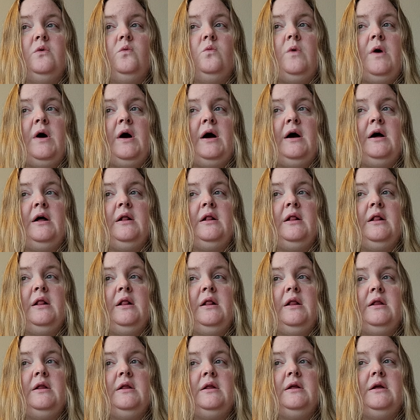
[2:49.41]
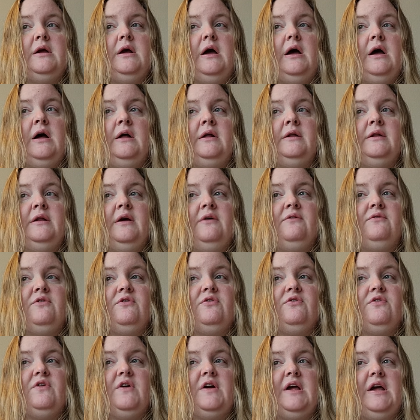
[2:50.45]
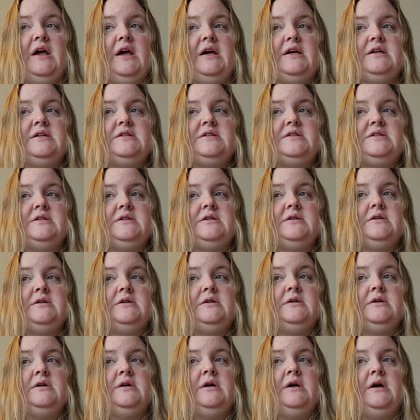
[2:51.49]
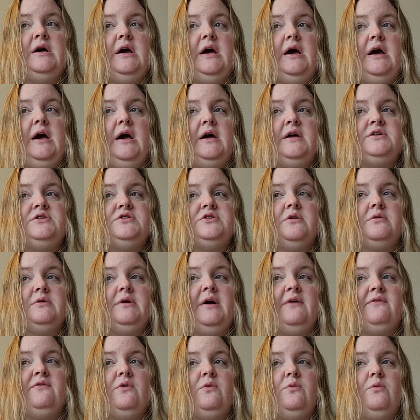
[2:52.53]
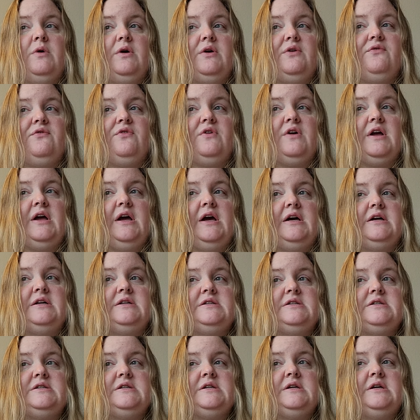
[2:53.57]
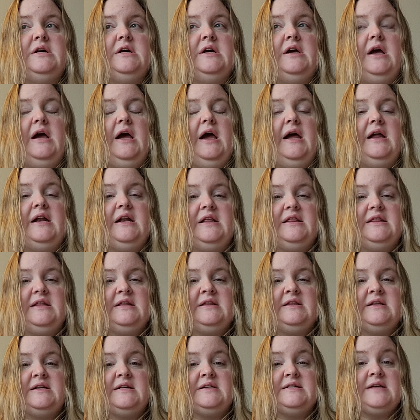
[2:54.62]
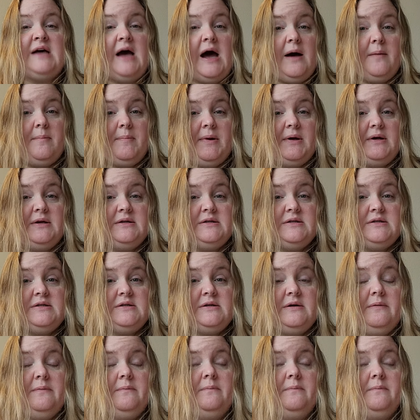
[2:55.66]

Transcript: while I'll never forget and don't ever want to forget anything that has happened.